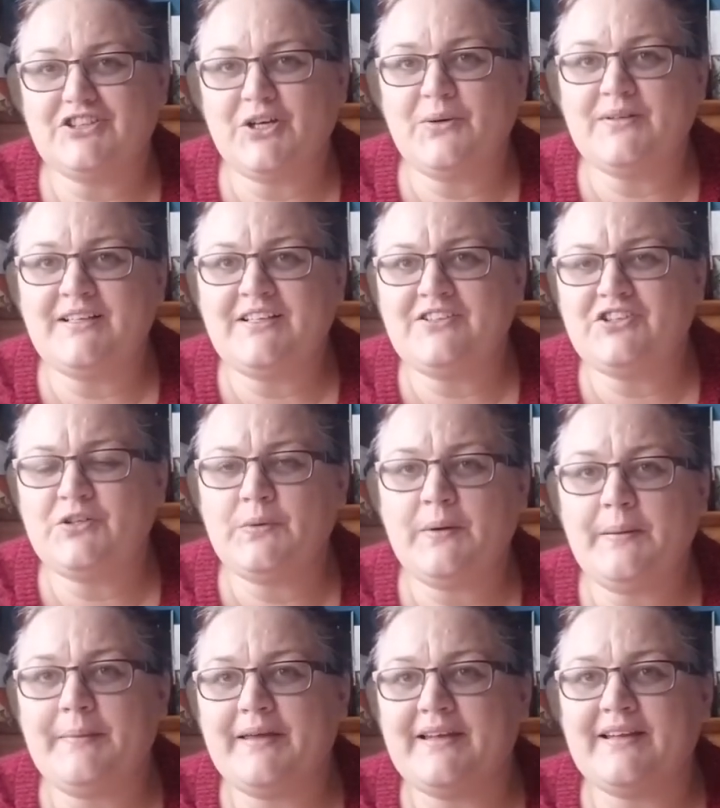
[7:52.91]
So these two
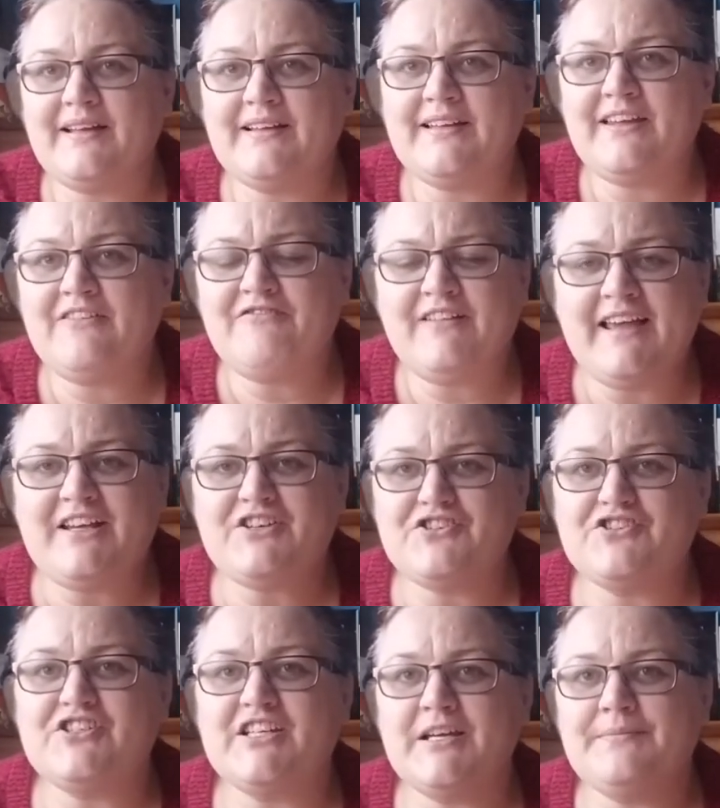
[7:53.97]
women, their
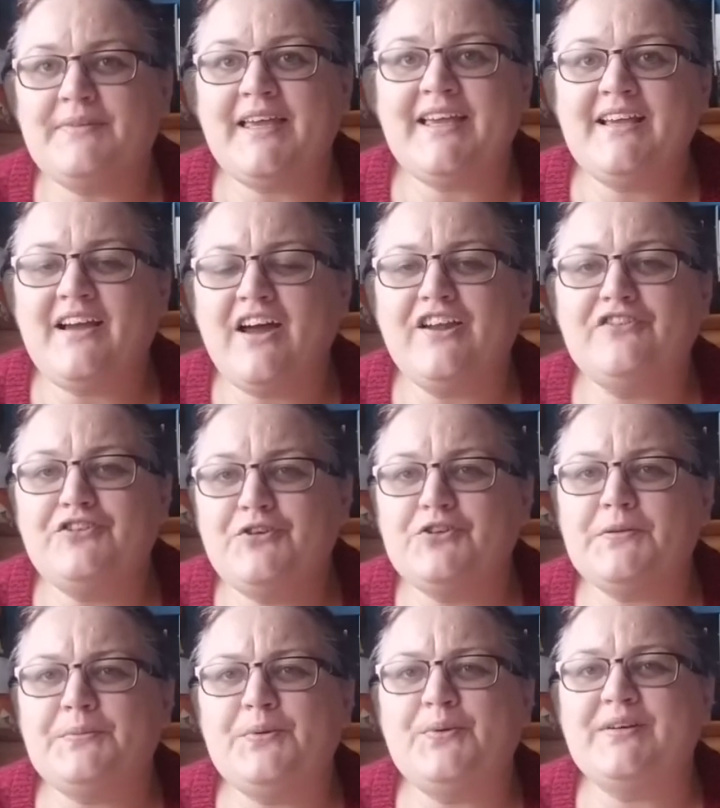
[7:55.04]
relationship, they kind of
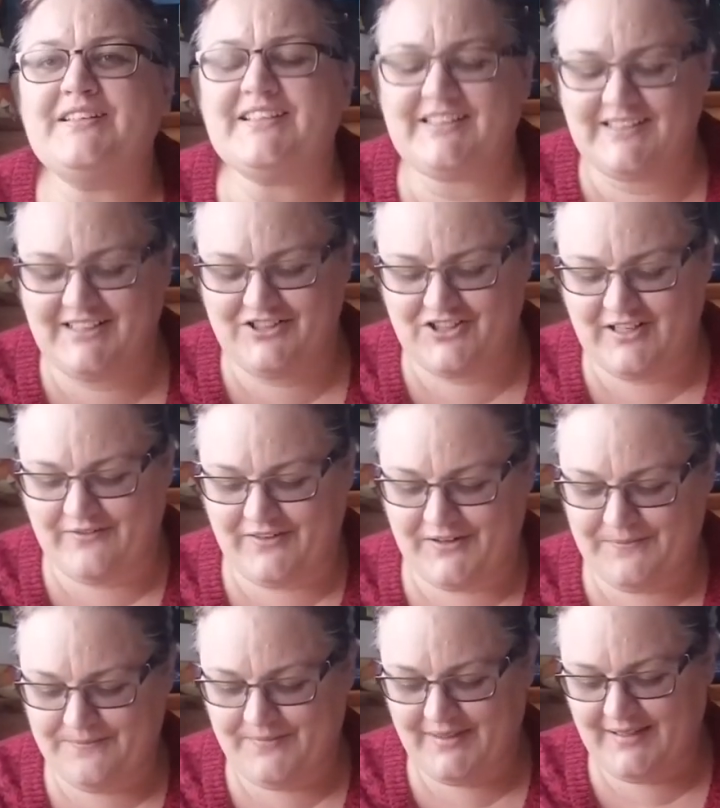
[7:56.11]
do support and assist each
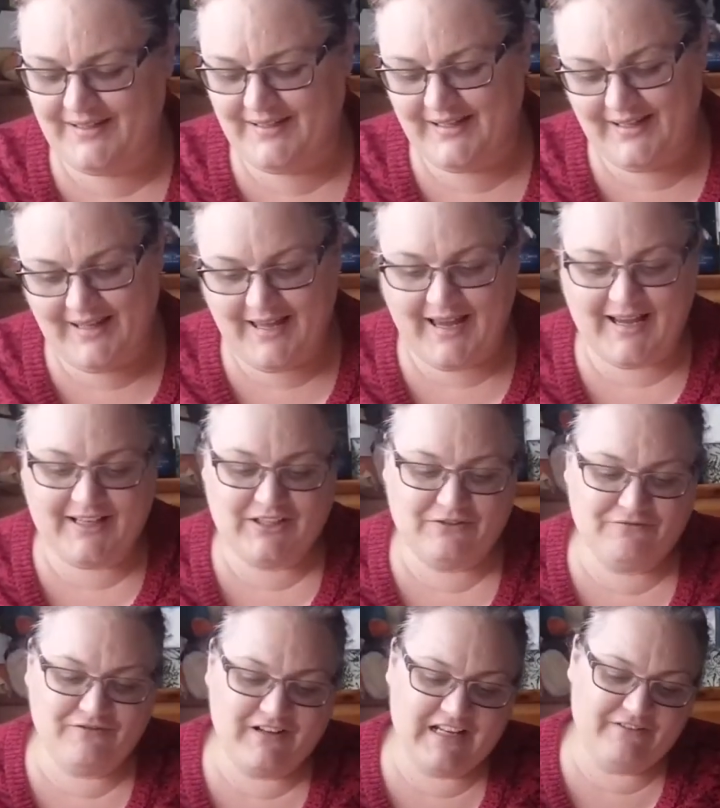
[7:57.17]
other. And
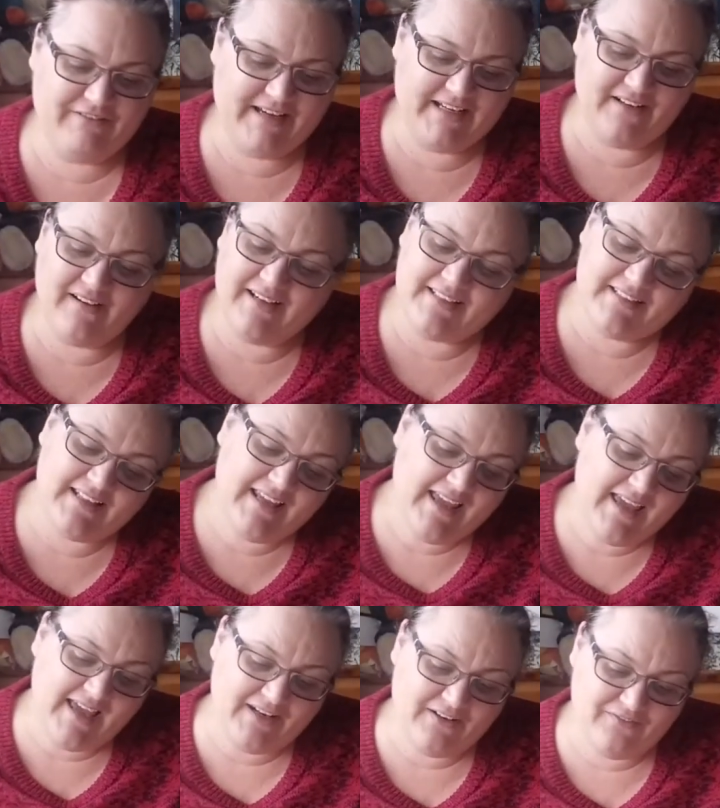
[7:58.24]
it's really, really nice.
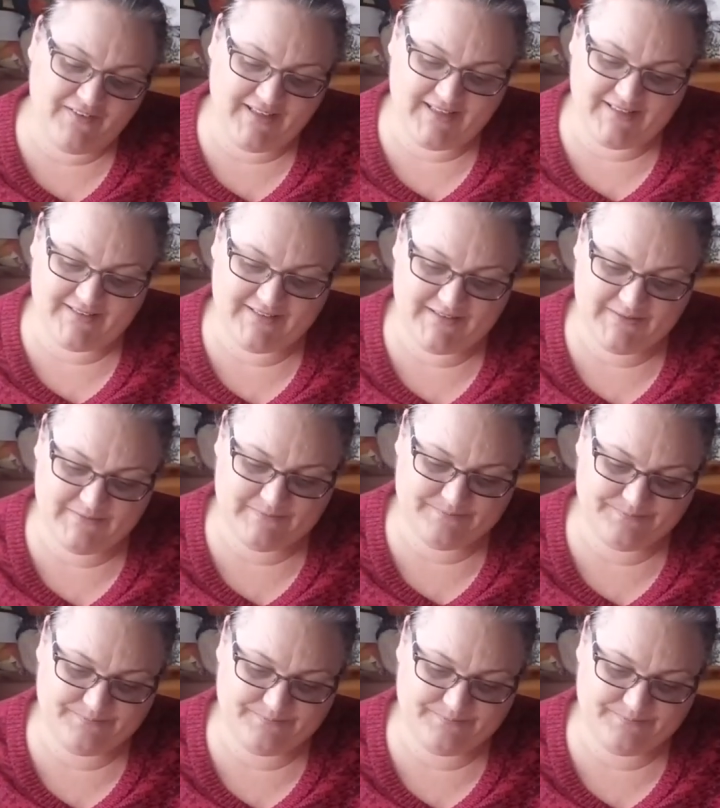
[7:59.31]
And the thing is,